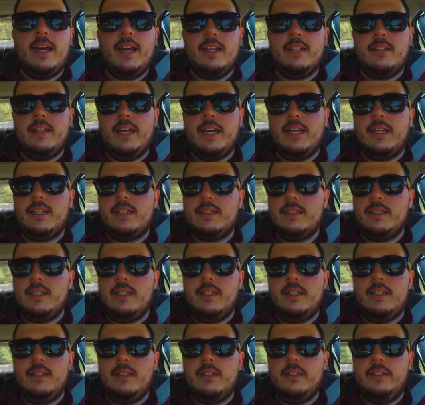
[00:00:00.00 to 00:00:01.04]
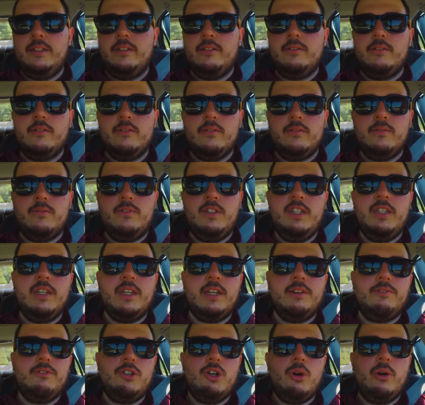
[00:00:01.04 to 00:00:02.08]
I like the
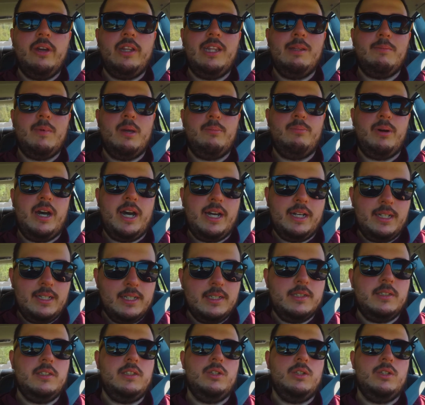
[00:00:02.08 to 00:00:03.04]
feeling of knowing that my body is